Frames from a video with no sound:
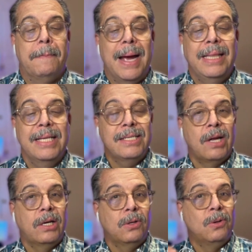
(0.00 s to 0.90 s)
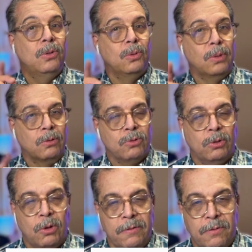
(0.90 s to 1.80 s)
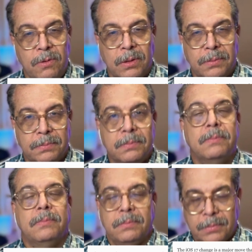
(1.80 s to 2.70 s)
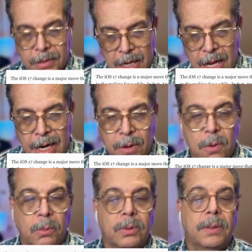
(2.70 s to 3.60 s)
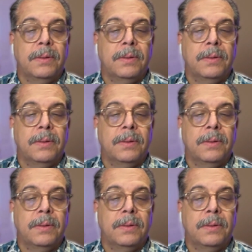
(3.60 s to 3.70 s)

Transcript: by the start of 2024, and I quote.